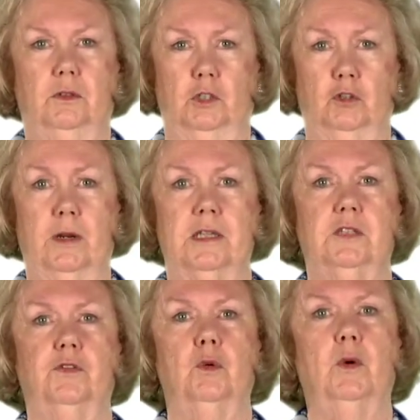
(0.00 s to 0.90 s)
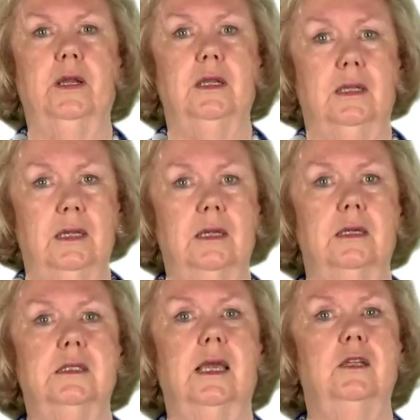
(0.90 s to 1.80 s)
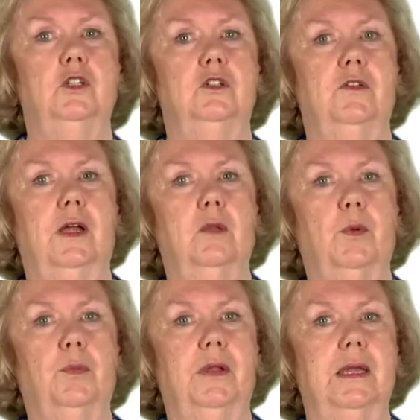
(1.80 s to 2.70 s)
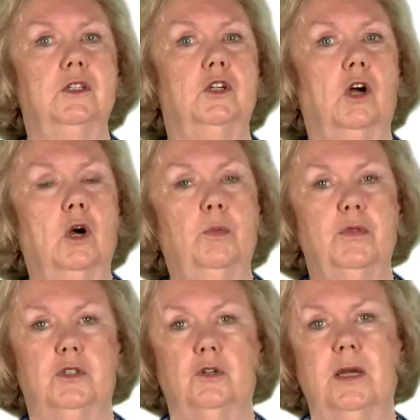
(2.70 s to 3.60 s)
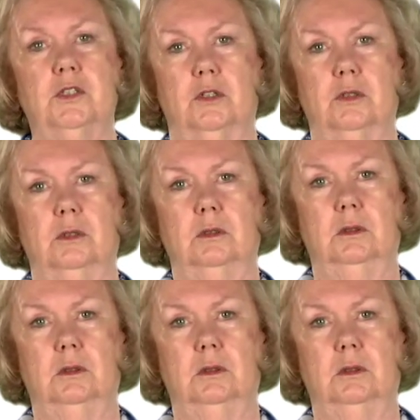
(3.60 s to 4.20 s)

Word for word: stress for what it is and to develop a plan to cope with stressors.